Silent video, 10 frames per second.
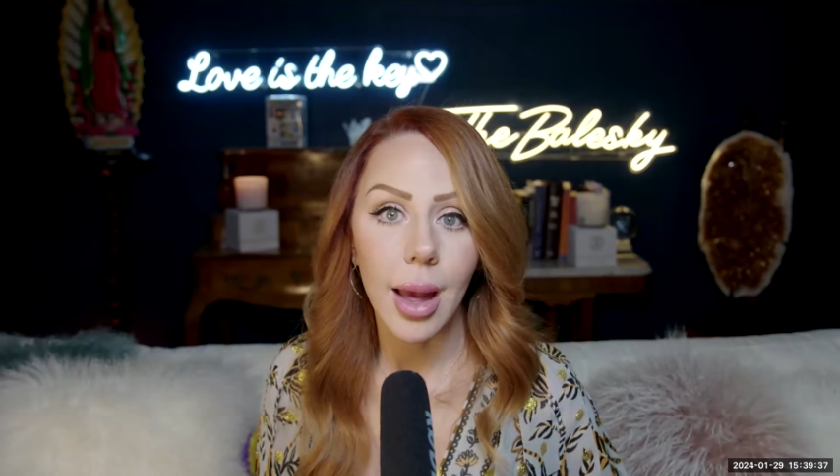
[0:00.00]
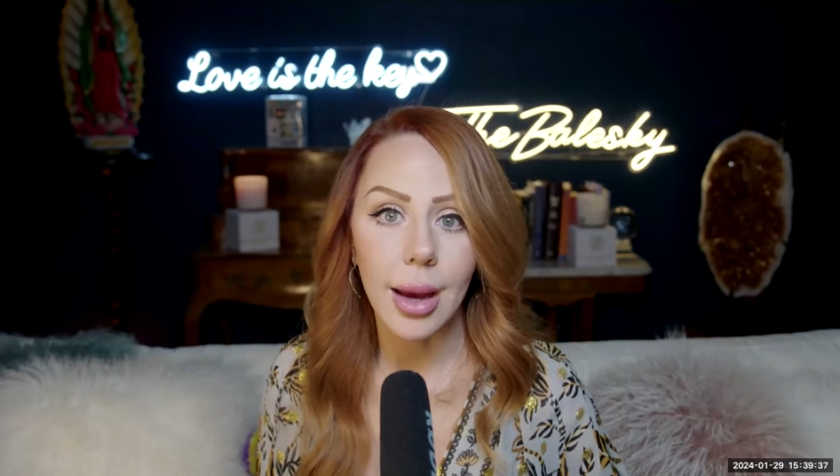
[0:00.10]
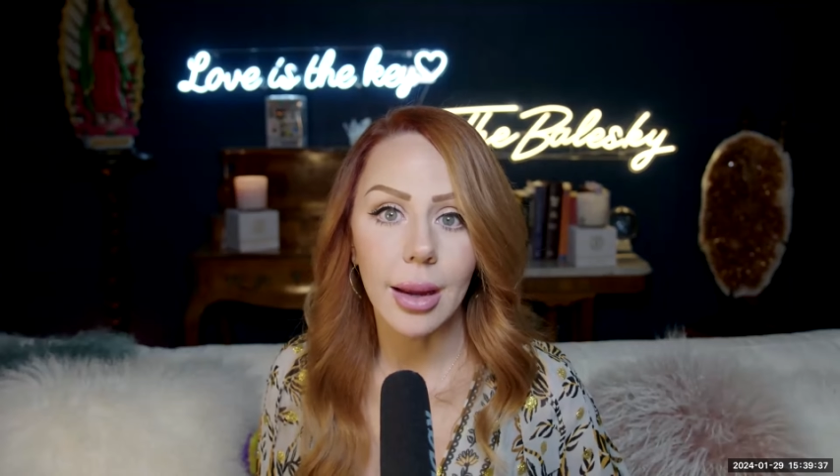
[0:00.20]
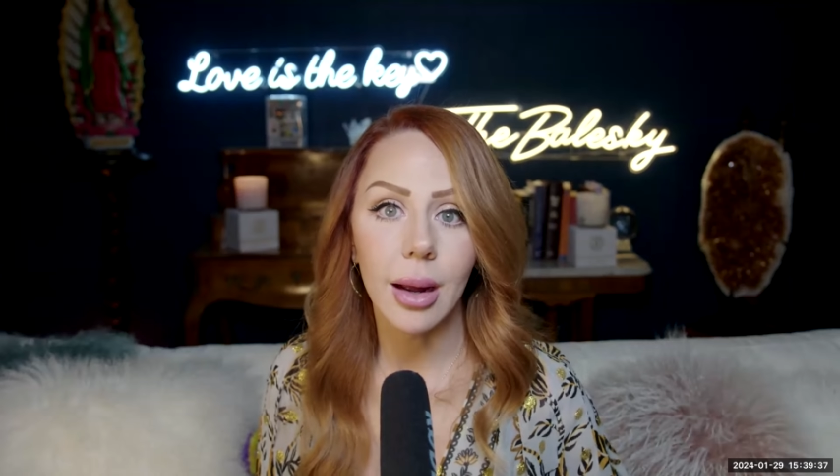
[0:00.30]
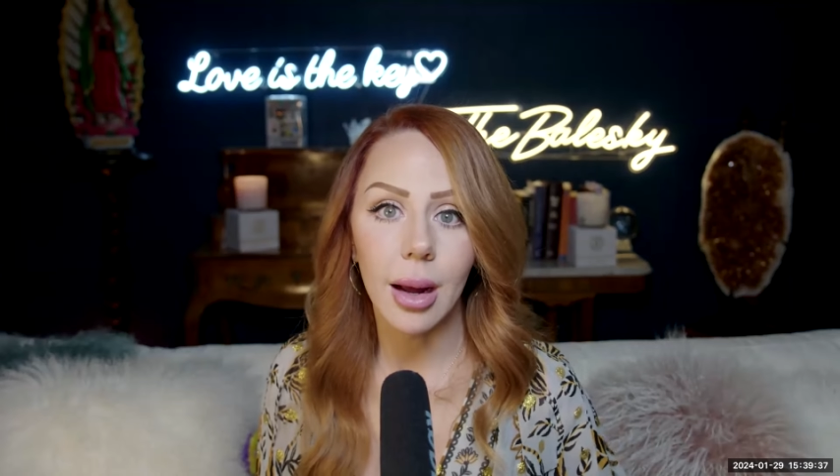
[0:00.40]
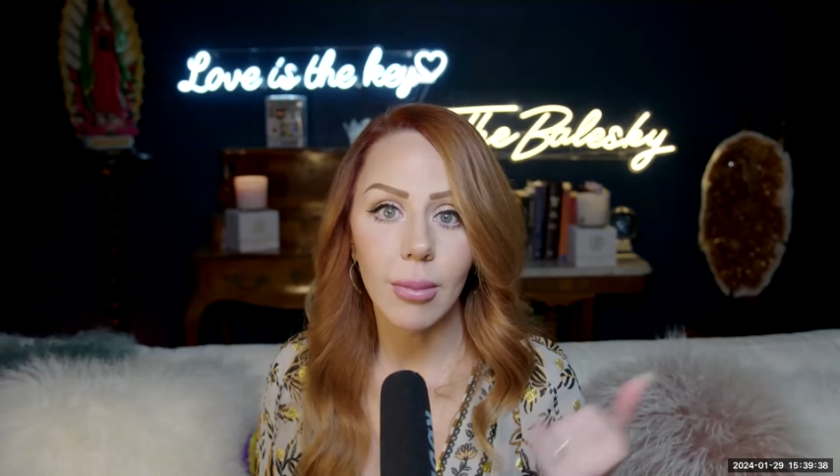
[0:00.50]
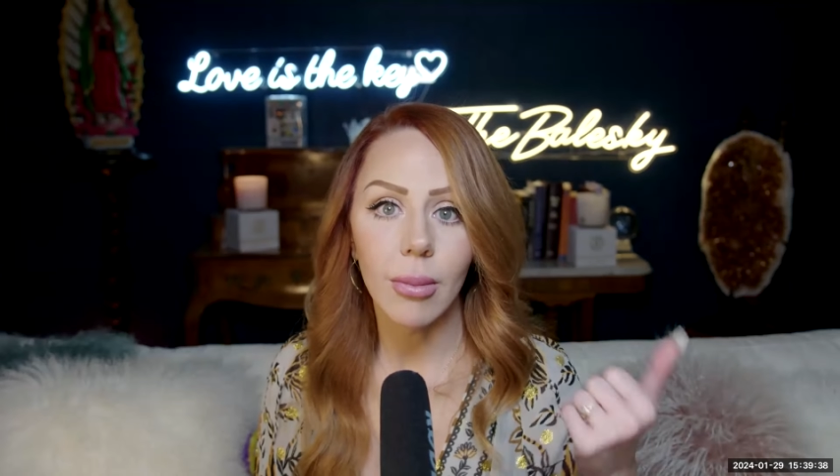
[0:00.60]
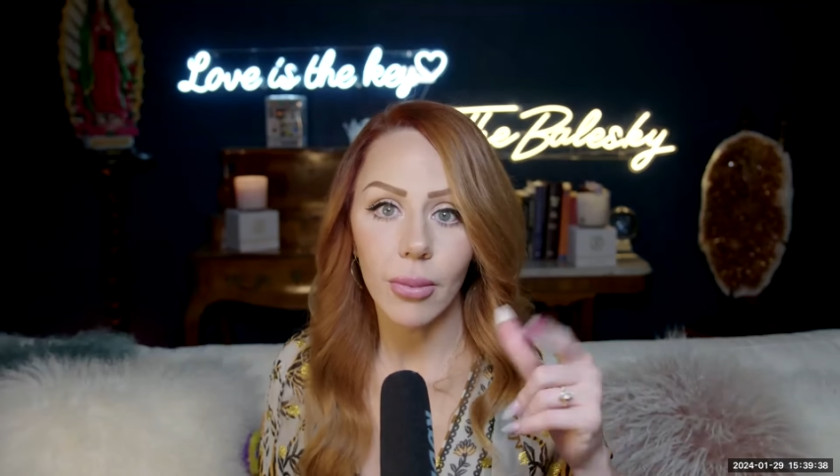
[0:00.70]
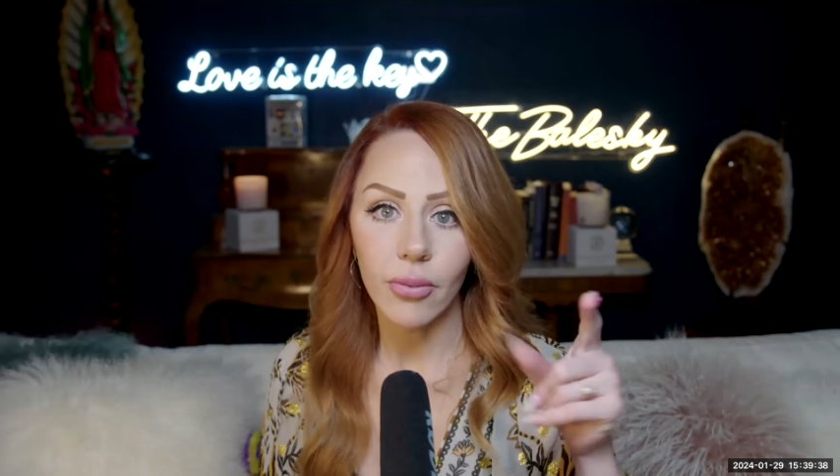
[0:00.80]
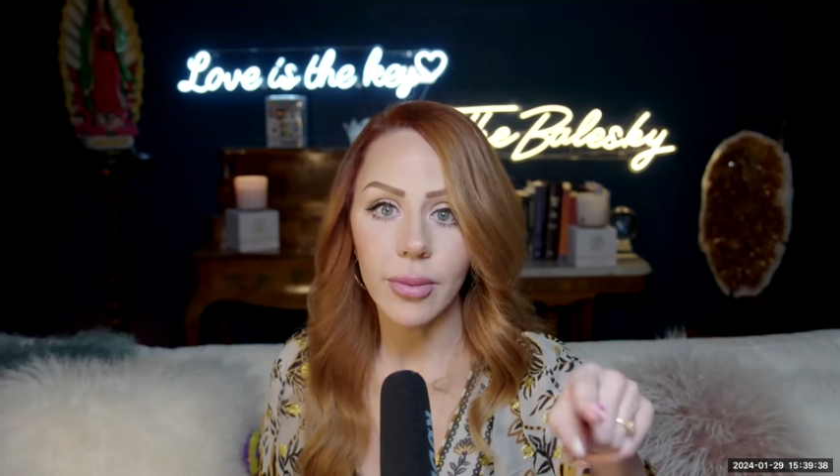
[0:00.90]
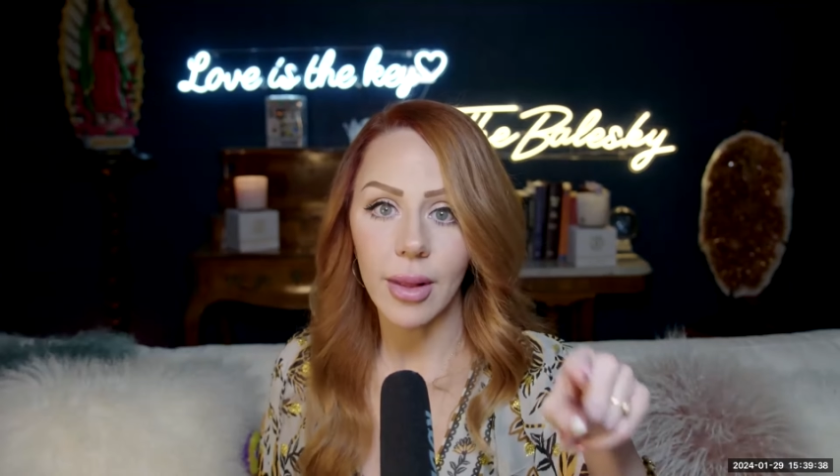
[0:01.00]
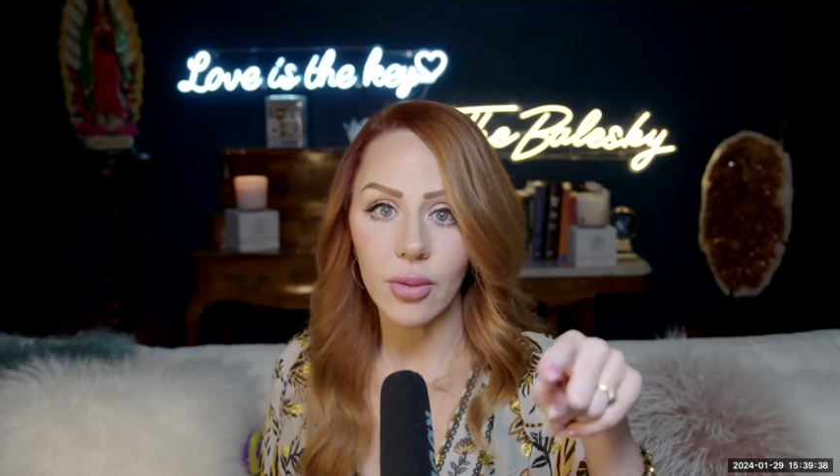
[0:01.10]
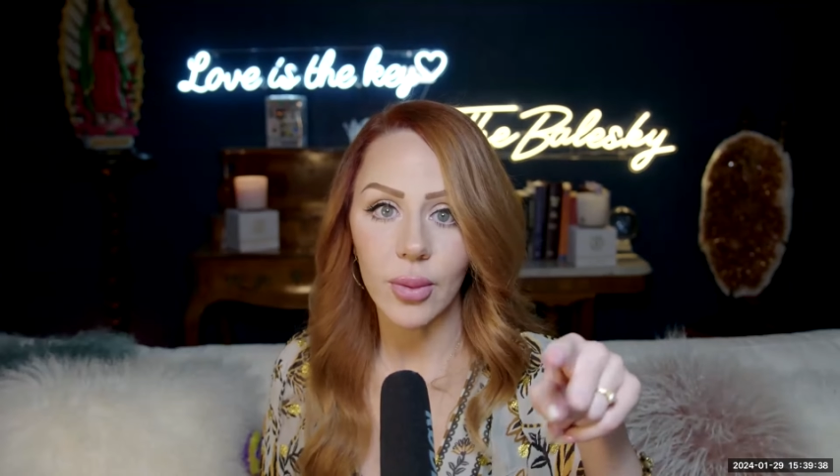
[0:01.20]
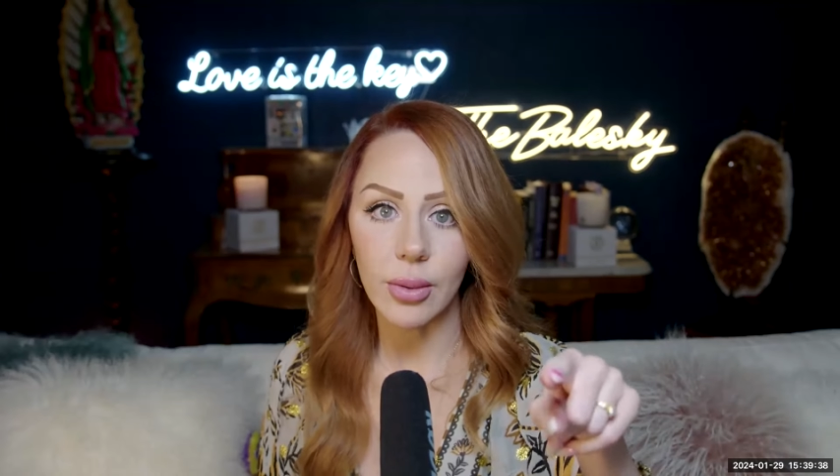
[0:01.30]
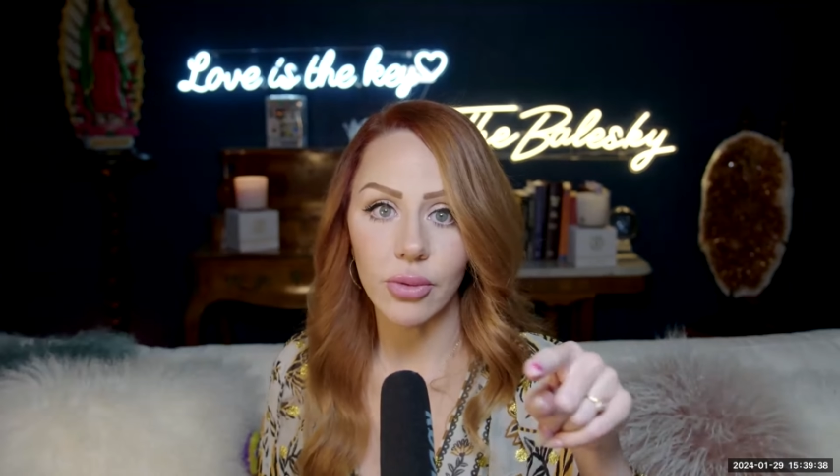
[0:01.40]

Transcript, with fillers: and um, and that's what